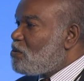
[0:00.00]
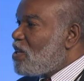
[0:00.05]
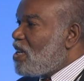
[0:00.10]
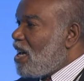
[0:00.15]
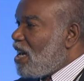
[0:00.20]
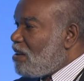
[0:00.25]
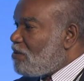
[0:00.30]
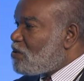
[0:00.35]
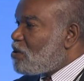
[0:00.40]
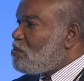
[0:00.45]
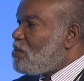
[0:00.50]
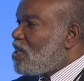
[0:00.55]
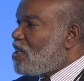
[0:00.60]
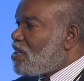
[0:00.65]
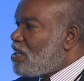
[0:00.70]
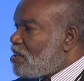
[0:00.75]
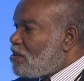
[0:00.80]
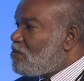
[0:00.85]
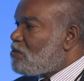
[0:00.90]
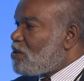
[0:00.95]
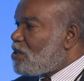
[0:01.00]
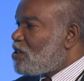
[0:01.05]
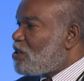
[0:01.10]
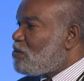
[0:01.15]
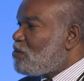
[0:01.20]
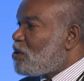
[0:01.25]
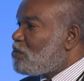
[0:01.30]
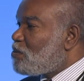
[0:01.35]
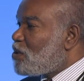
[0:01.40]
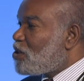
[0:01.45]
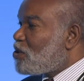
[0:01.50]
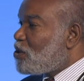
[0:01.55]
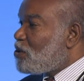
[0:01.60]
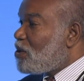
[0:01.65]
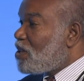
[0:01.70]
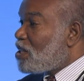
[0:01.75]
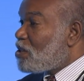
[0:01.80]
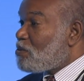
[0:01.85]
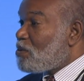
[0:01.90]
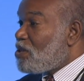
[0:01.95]
we have to be careful that what we're
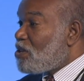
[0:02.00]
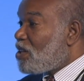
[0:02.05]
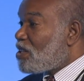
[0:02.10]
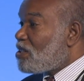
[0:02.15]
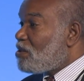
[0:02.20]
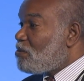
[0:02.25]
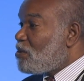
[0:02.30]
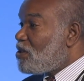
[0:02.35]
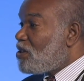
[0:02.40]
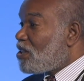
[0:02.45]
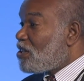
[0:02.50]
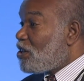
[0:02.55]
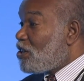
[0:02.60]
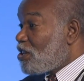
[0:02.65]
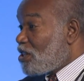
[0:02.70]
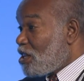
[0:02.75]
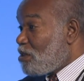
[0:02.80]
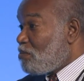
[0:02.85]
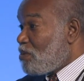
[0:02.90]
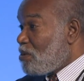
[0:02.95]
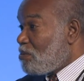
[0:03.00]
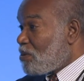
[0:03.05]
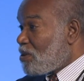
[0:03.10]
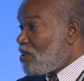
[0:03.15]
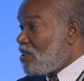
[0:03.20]
doing is we're not hurting people.